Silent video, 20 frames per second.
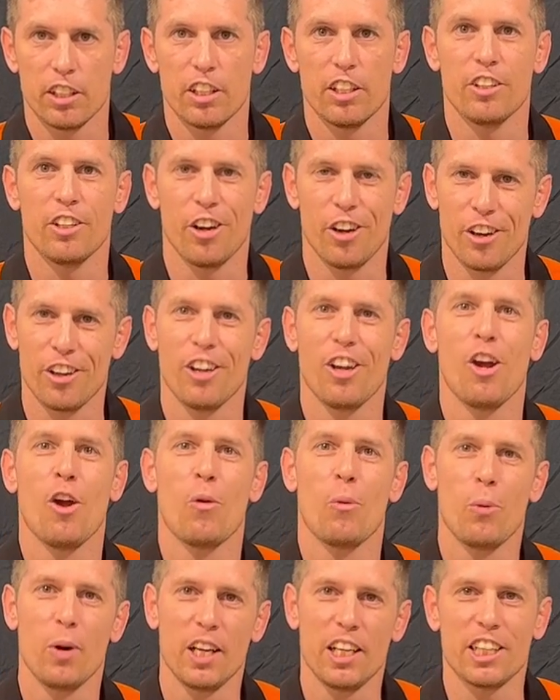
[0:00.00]
No,
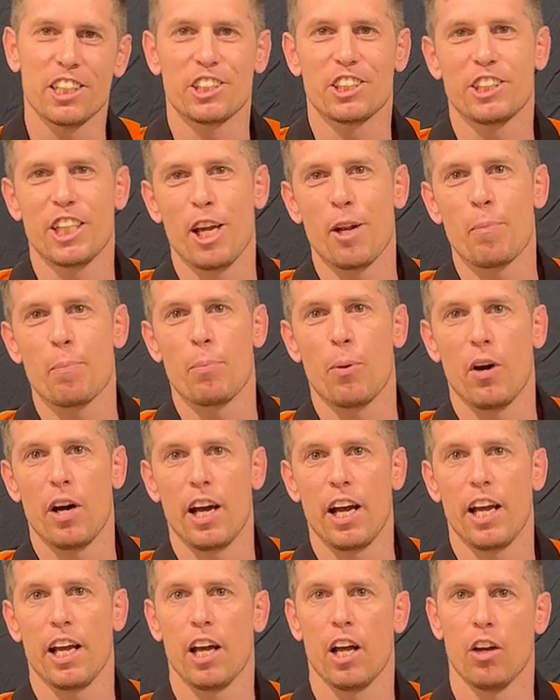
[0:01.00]
really it's set
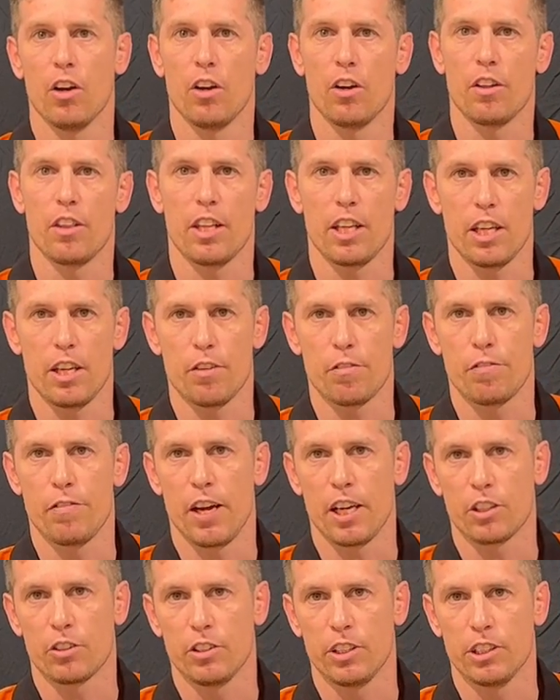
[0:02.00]
by a lot of the
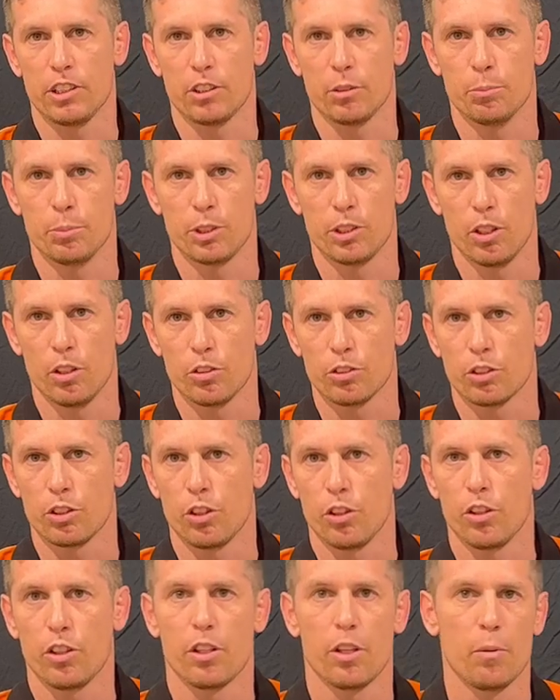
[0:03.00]
factories themselves,
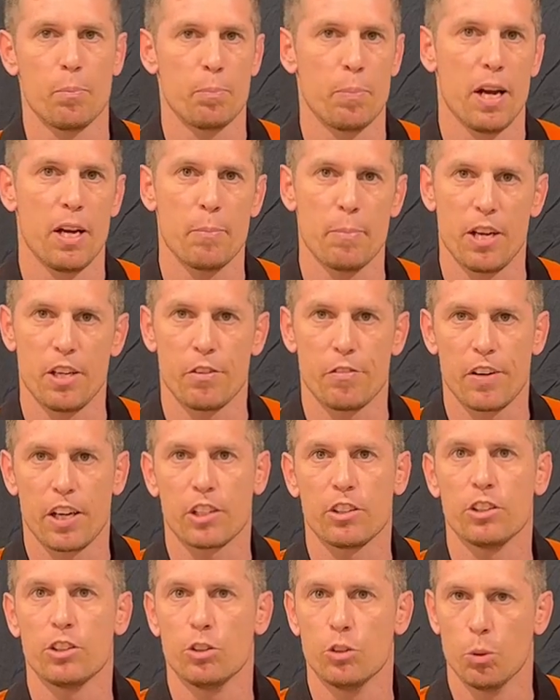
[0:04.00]
so the paint
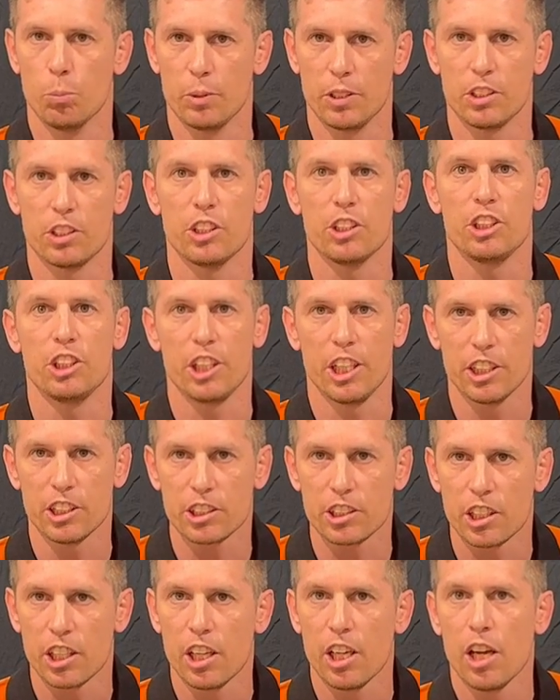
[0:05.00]
manufacturers normally
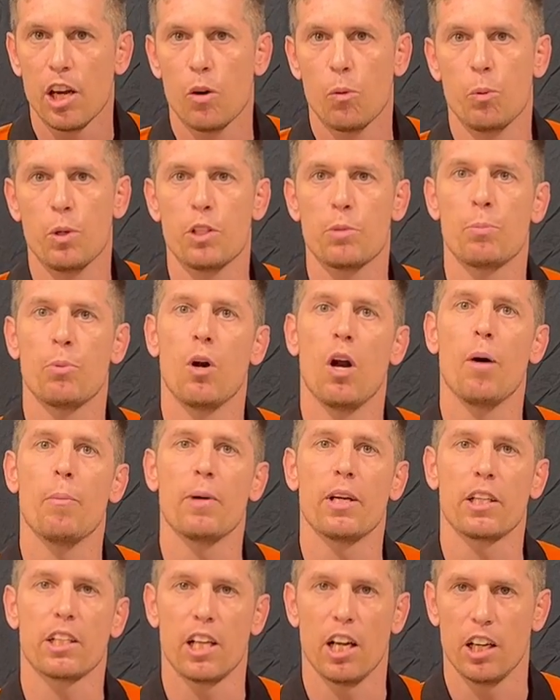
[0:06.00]
suggest which primer
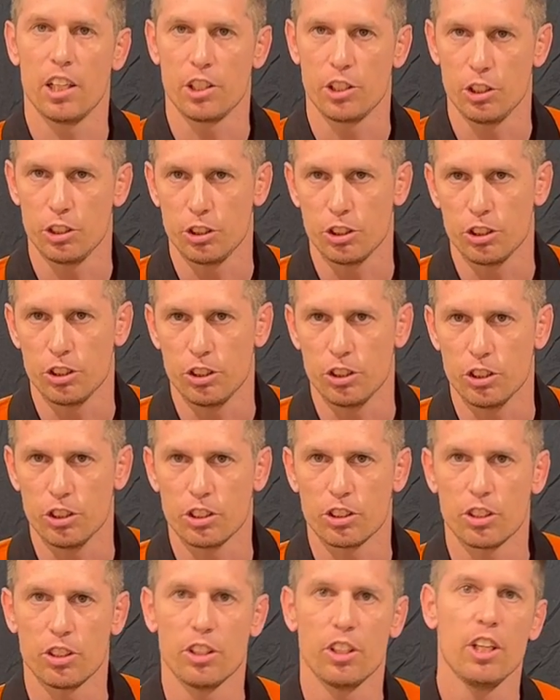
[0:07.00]
color you should use.
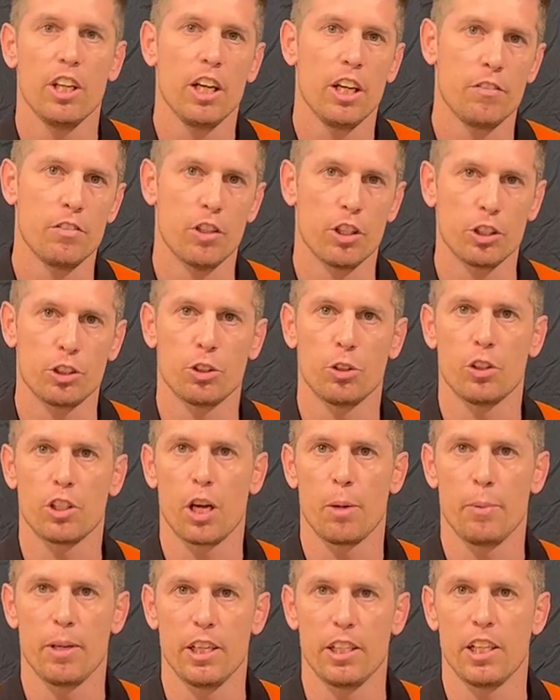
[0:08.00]
So if you're not sure, come
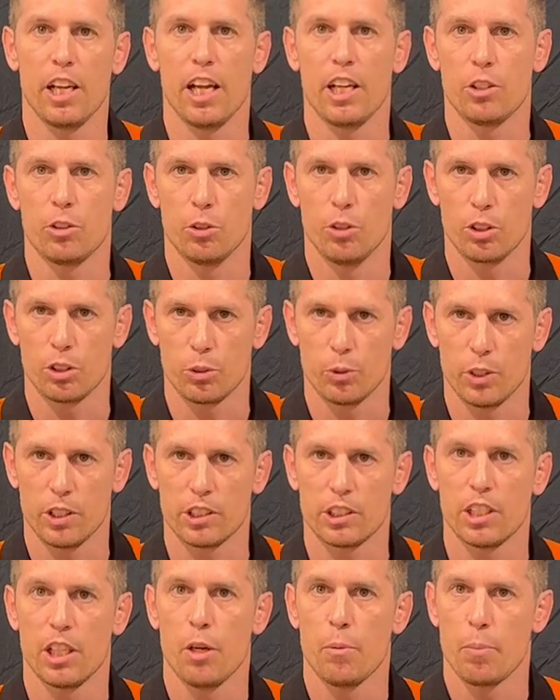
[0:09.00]
in and talk to us,
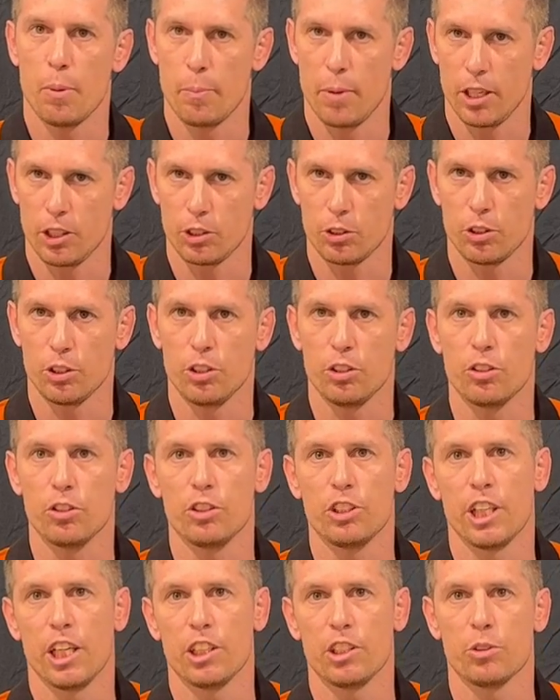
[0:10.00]
but make sure you do
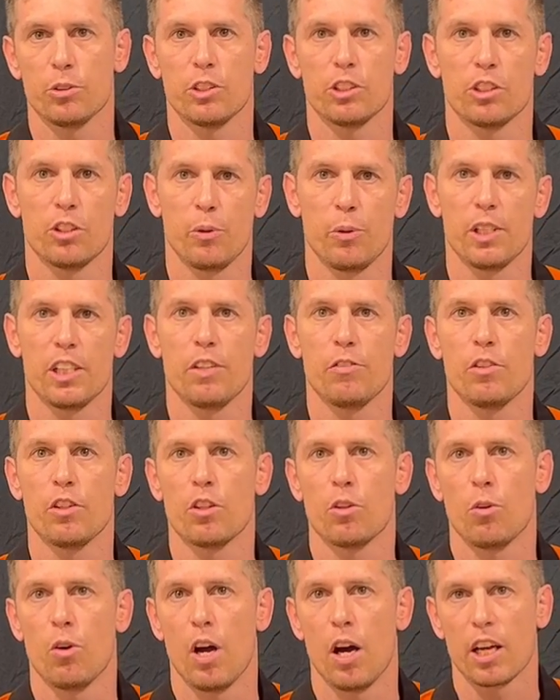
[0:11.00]
chat to us so we give you the
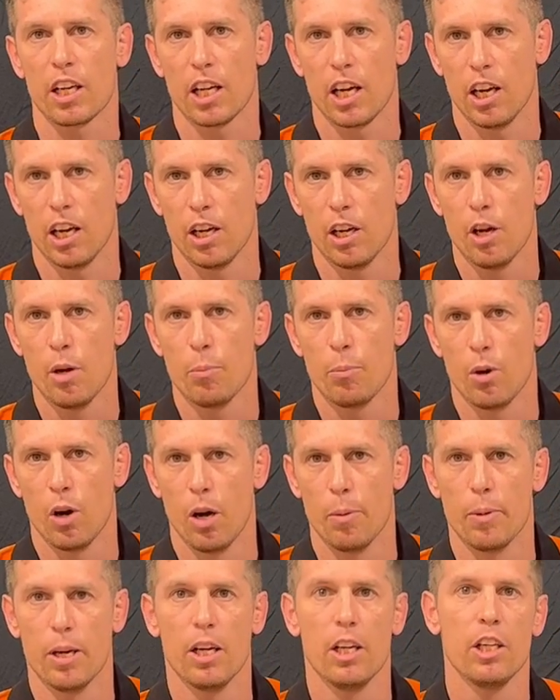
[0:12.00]
right color
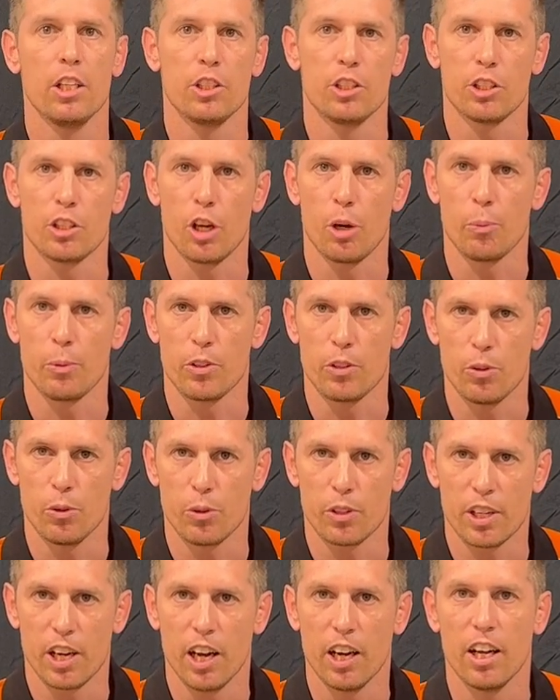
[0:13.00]
primer to go with your
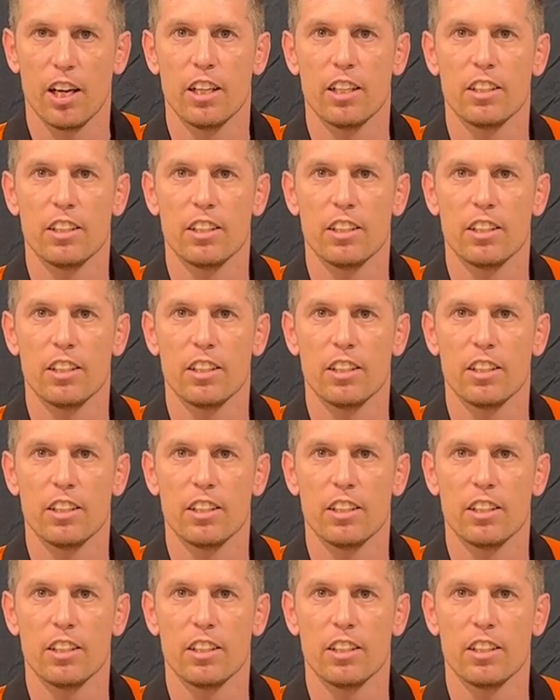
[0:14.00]
color.